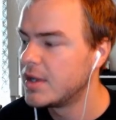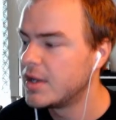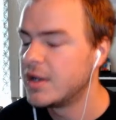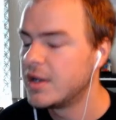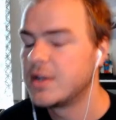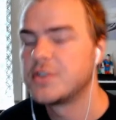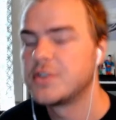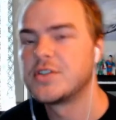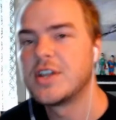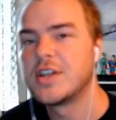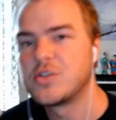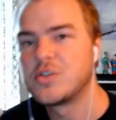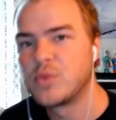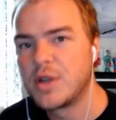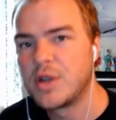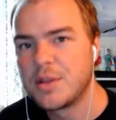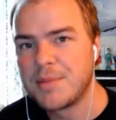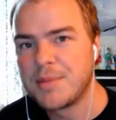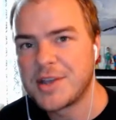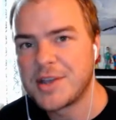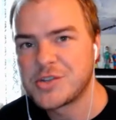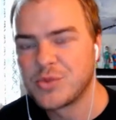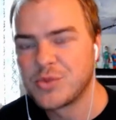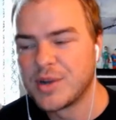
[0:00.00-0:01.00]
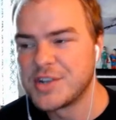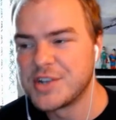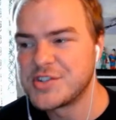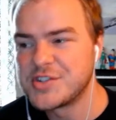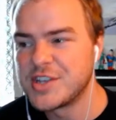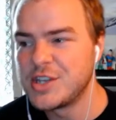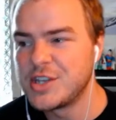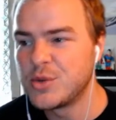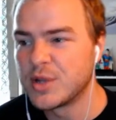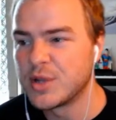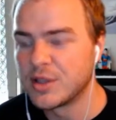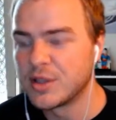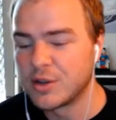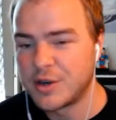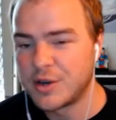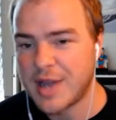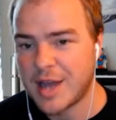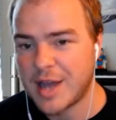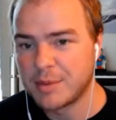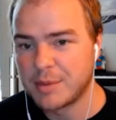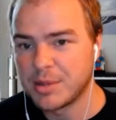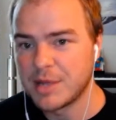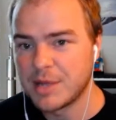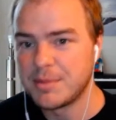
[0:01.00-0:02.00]
So that's one of the best ways that you can learn how
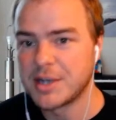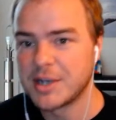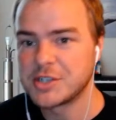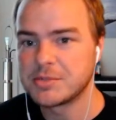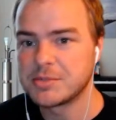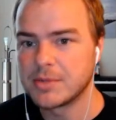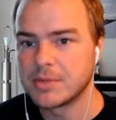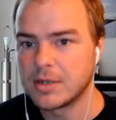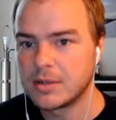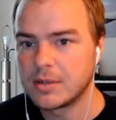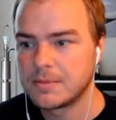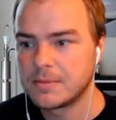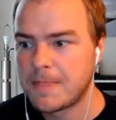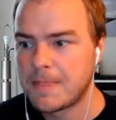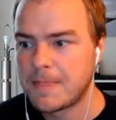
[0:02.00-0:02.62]
to play best ball.